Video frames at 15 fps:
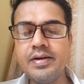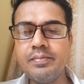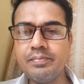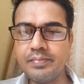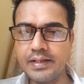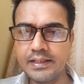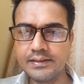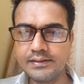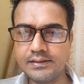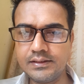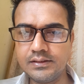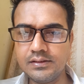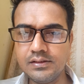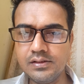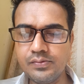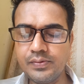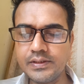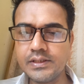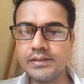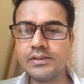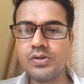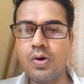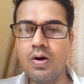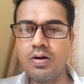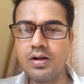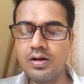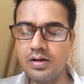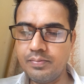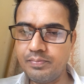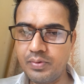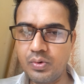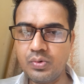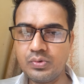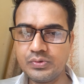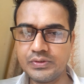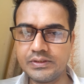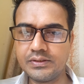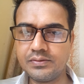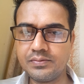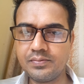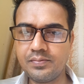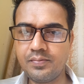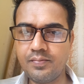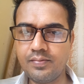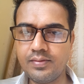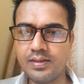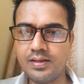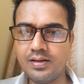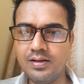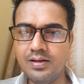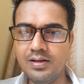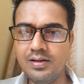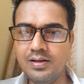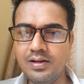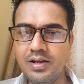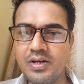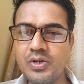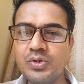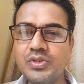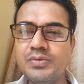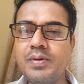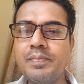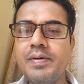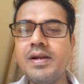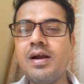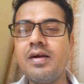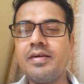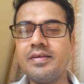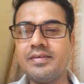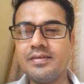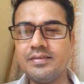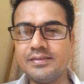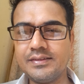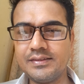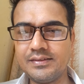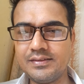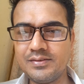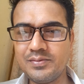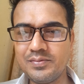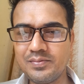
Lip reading: piece which is called a prose. Newspaper articles,